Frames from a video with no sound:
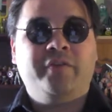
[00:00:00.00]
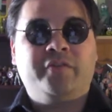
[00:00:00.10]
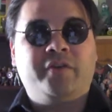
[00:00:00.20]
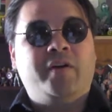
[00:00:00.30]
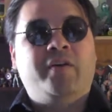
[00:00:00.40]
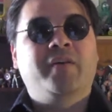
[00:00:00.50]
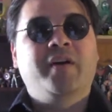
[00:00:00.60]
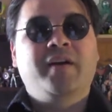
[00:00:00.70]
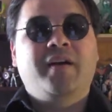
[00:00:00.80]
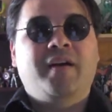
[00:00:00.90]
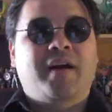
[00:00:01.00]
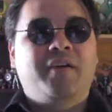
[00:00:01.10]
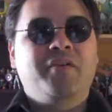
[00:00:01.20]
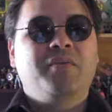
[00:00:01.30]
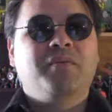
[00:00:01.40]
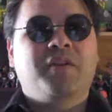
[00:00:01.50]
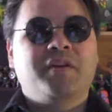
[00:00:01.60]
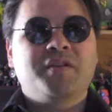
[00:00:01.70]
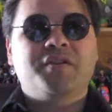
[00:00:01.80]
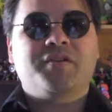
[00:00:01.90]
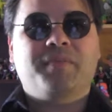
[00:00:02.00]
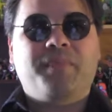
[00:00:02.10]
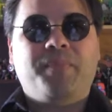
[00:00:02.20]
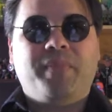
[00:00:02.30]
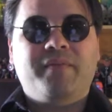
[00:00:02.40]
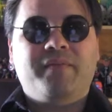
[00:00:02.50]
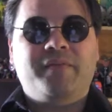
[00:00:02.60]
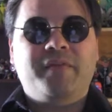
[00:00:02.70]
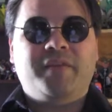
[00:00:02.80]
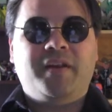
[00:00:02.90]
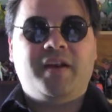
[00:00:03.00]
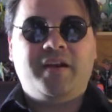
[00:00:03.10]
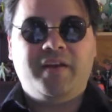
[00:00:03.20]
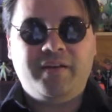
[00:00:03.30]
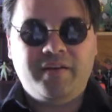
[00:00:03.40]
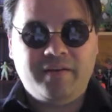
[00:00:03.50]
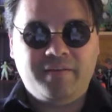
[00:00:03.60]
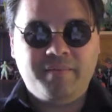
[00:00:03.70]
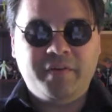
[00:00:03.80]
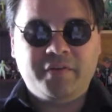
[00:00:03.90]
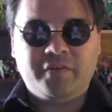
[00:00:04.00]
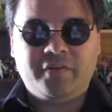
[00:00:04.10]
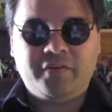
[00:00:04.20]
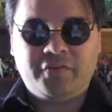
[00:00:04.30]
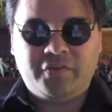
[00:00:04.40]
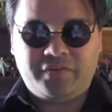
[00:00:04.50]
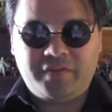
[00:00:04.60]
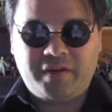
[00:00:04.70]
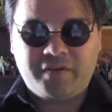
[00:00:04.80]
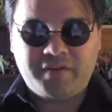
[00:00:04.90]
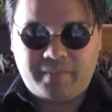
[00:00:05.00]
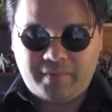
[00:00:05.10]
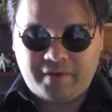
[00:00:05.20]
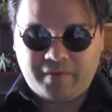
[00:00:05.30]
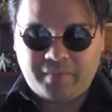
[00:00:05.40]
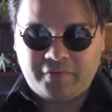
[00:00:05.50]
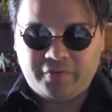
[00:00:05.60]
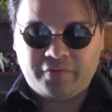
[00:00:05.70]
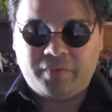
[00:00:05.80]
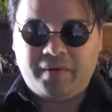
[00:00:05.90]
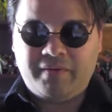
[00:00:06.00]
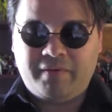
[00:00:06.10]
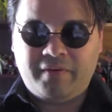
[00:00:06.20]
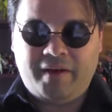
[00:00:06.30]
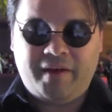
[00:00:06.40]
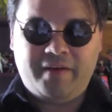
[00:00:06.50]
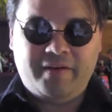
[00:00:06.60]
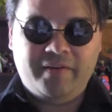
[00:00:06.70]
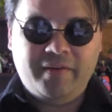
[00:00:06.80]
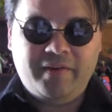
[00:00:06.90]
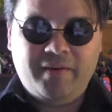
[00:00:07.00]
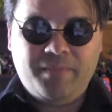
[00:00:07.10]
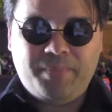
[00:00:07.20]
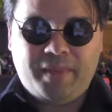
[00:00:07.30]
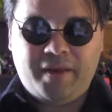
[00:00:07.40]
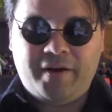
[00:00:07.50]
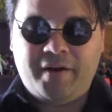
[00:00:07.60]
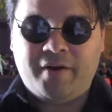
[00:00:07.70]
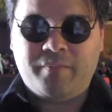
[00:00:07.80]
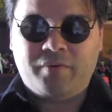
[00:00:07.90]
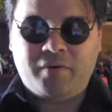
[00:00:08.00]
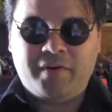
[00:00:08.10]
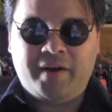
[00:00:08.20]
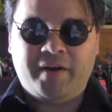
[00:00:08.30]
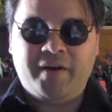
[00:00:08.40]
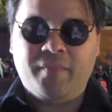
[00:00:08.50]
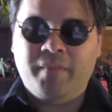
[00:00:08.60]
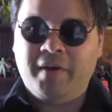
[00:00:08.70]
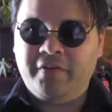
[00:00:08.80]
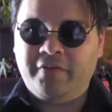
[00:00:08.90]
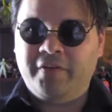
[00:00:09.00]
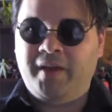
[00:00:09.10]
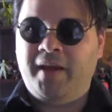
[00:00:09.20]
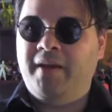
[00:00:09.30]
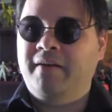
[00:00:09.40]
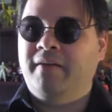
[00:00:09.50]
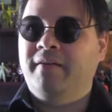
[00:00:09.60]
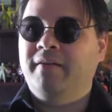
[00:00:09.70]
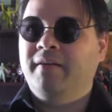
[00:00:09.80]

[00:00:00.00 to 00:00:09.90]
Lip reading: So how do you launch 59 missiles, Tomahawk missiles or whatever, at an airport, at an airbase, and,